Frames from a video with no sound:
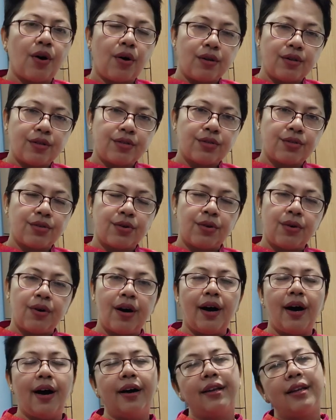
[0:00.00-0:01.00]

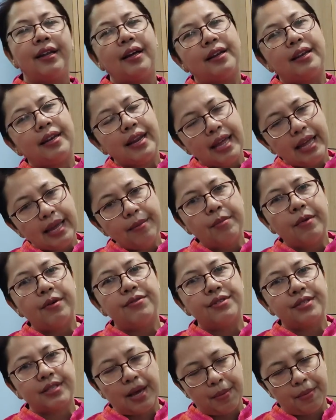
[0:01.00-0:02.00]
also a name
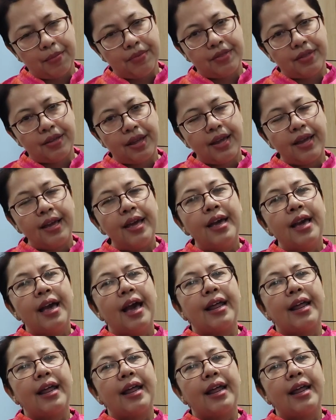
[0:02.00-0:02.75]
of something,